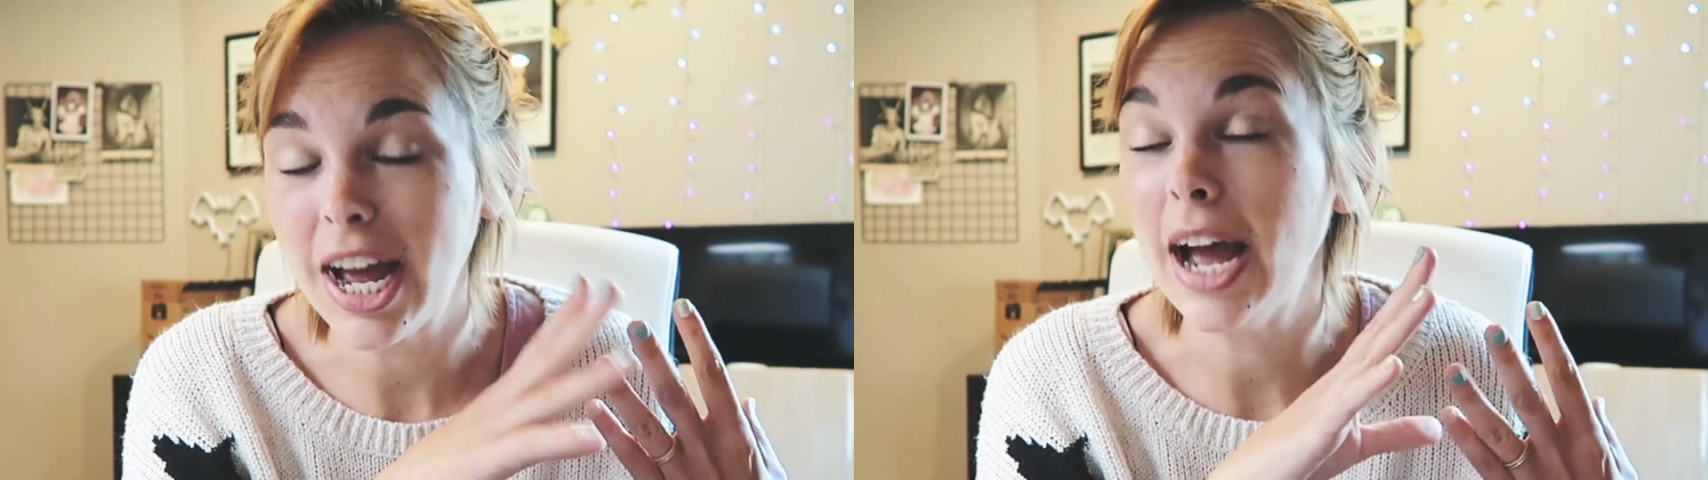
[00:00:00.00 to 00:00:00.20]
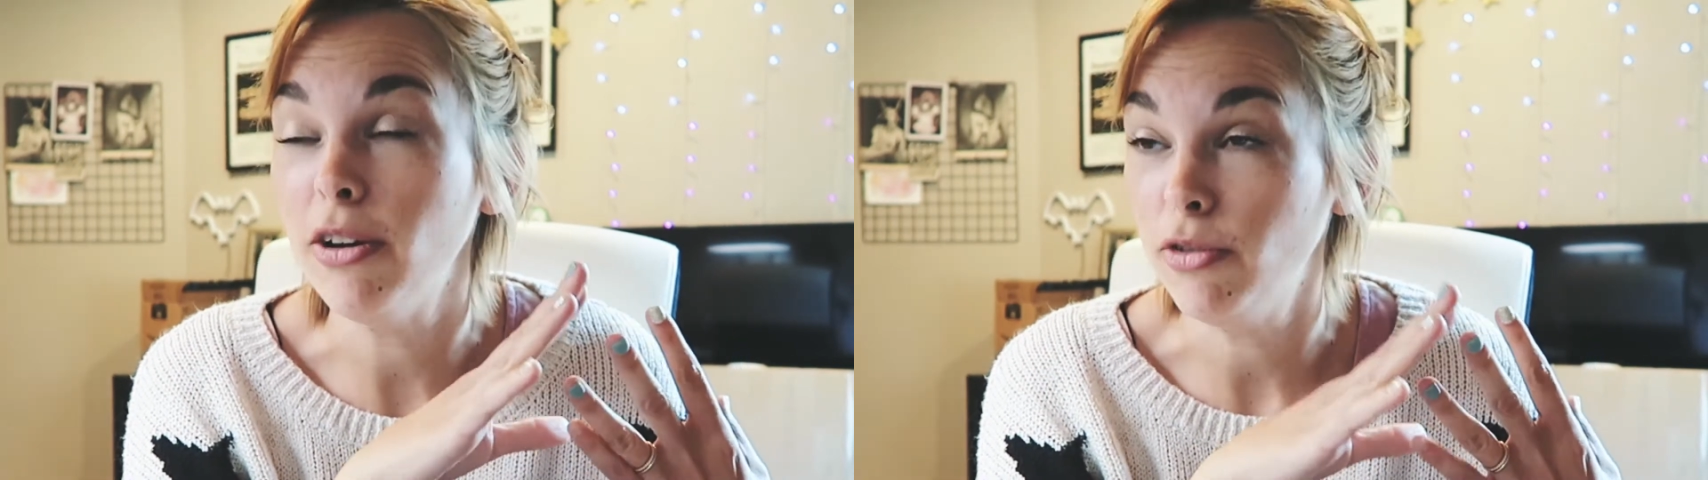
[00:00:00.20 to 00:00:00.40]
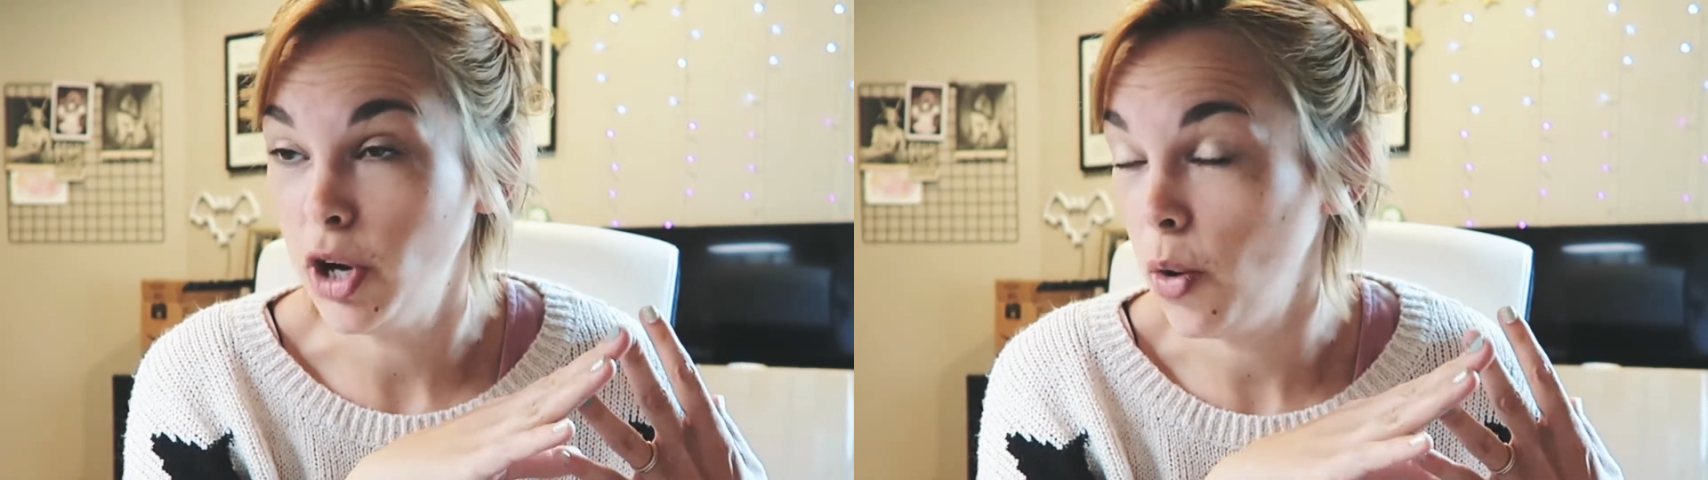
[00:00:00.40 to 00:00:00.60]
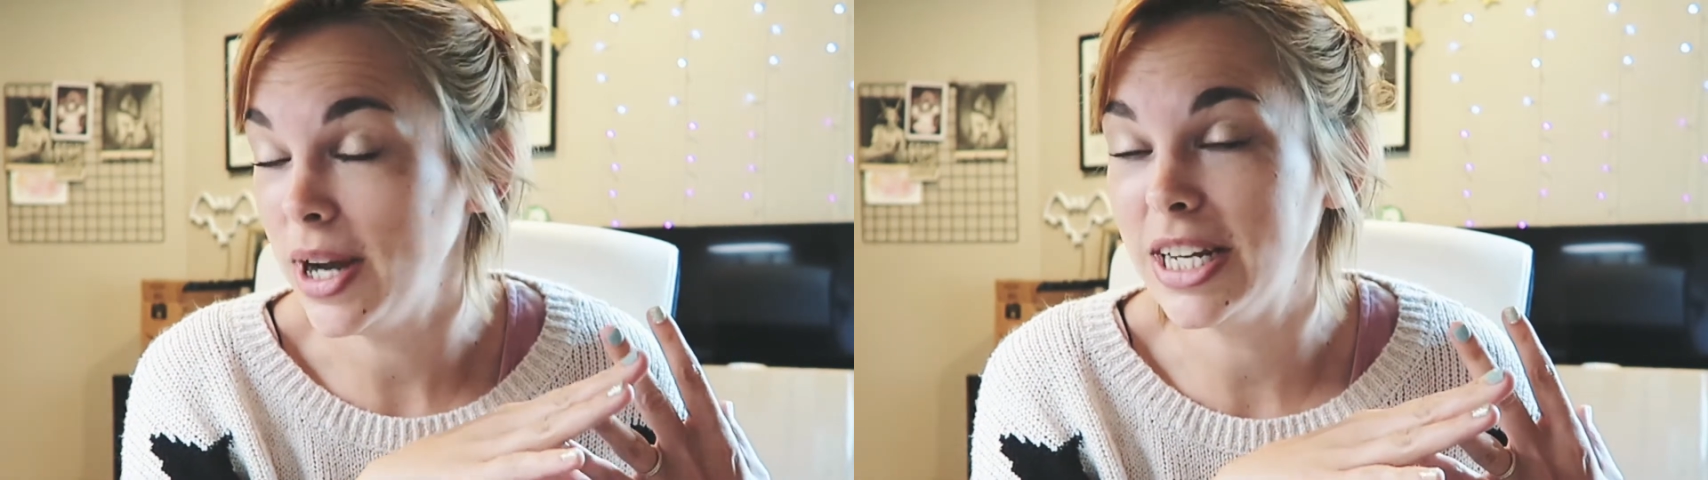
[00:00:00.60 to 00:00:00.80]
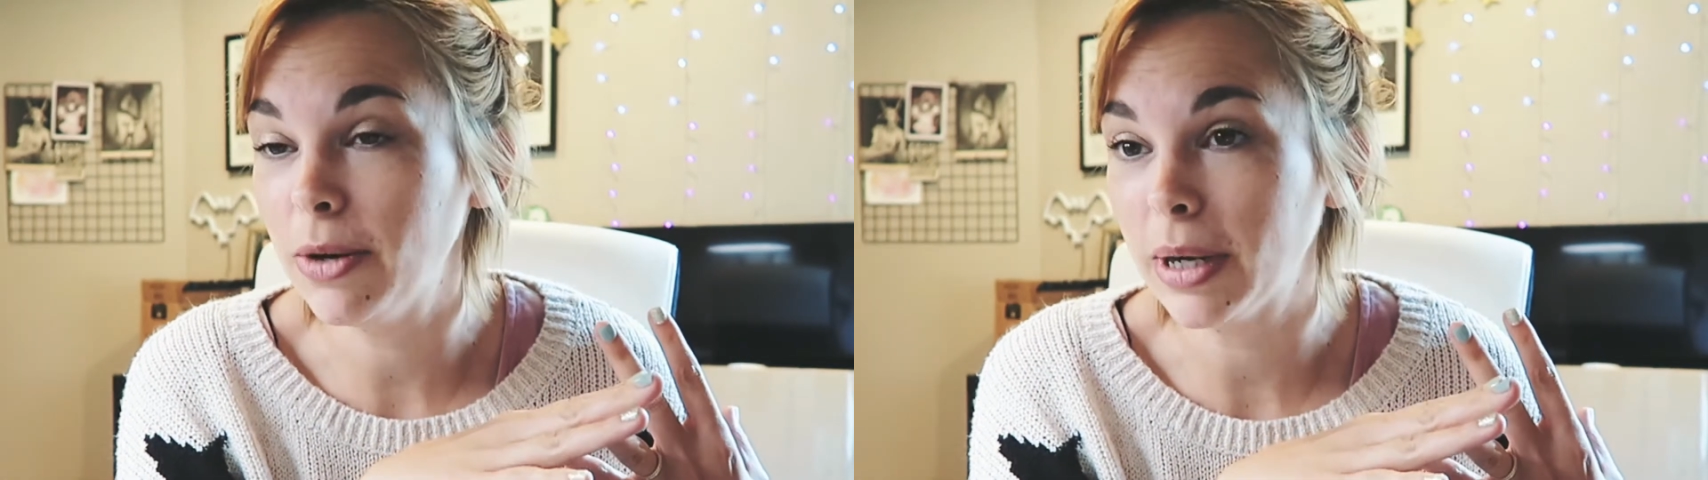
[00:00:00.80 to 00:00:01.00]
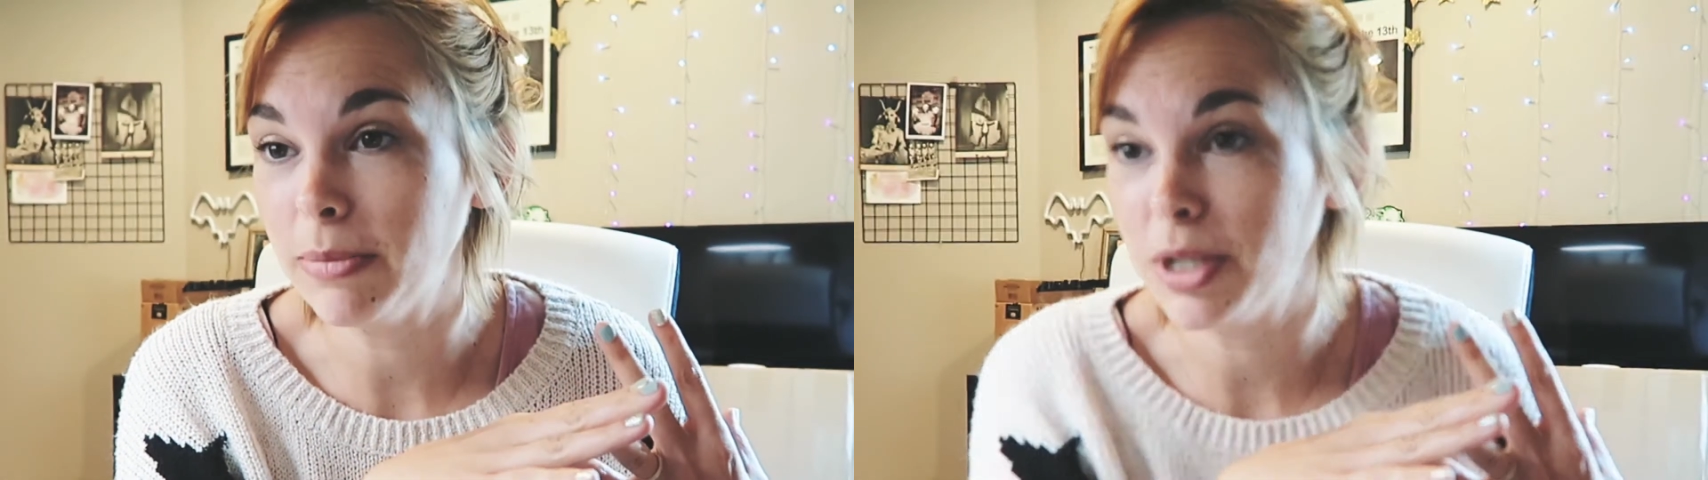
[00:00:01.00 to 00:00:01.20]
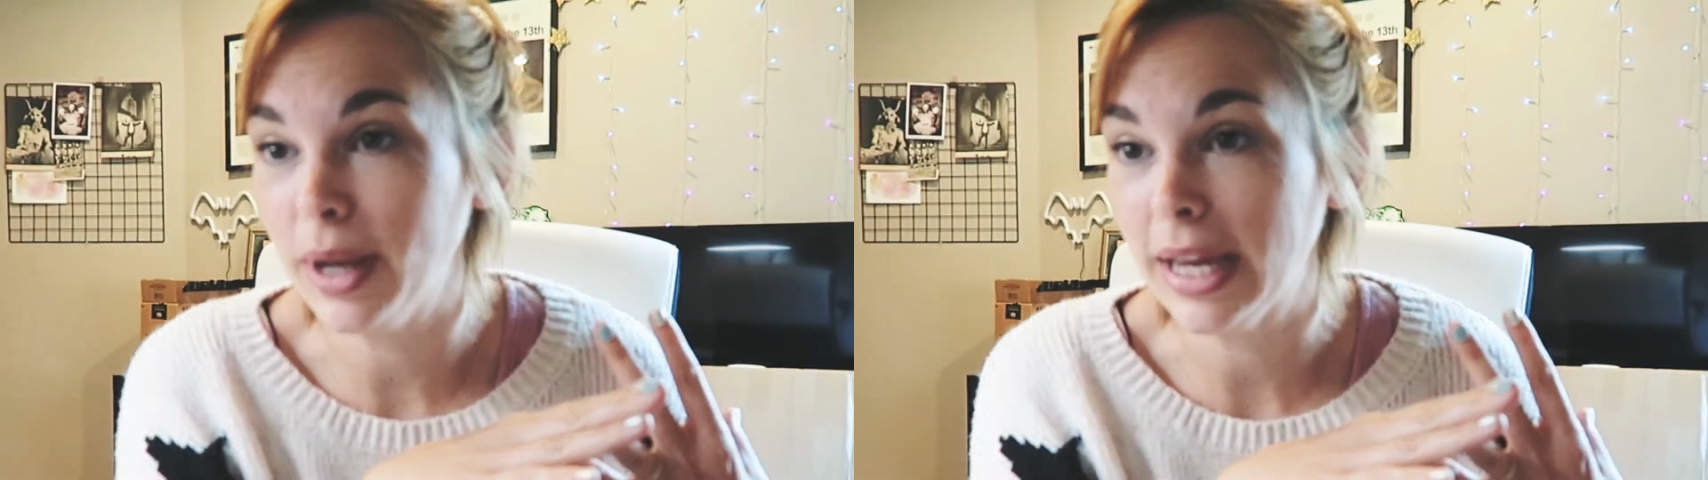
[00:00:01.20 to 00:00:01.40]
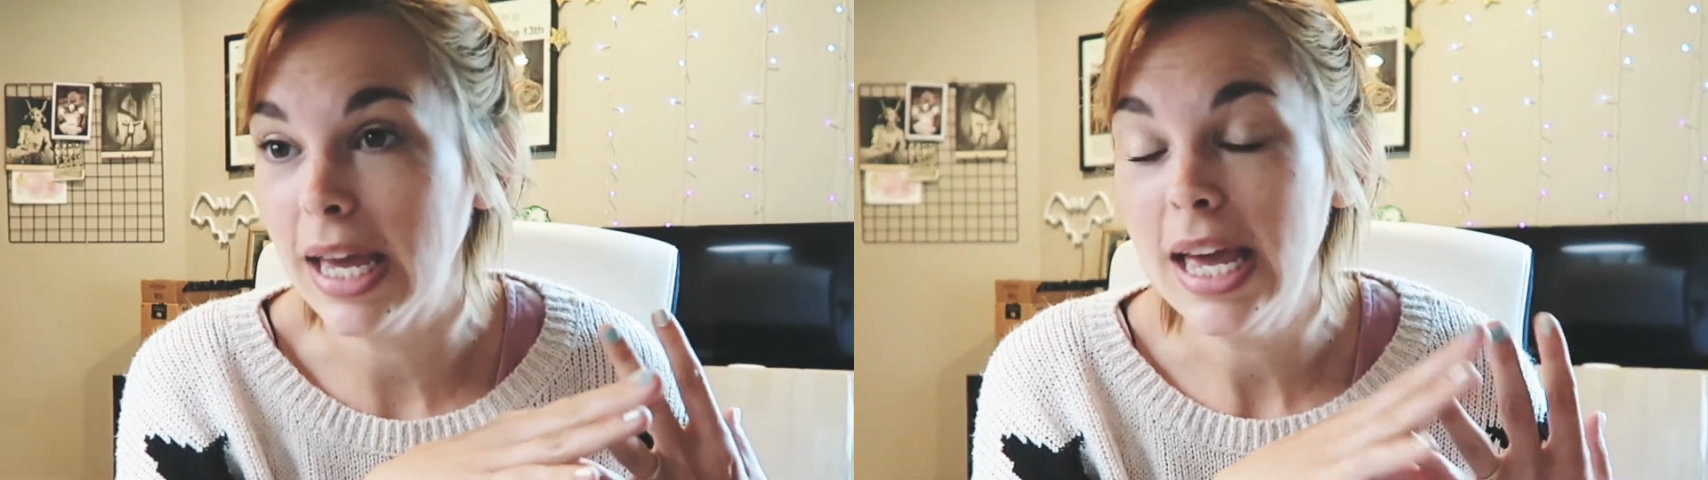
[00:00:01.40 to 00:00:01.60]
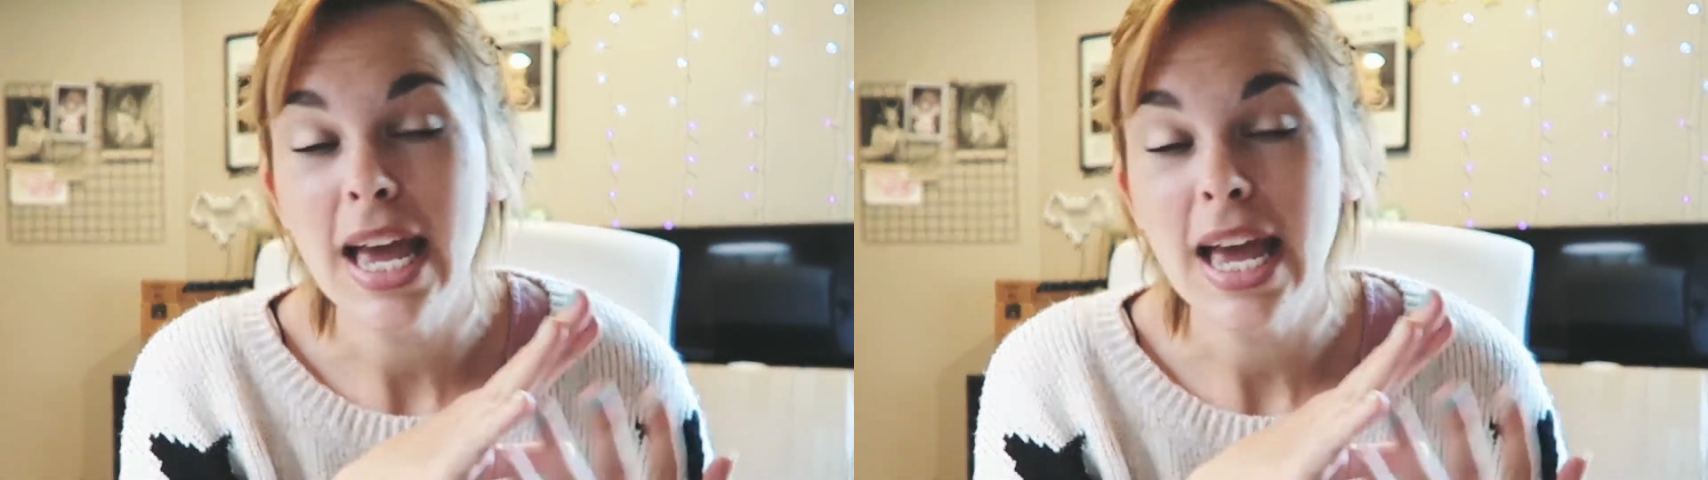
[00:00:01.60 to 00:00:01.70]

I have no idea what I'm doing,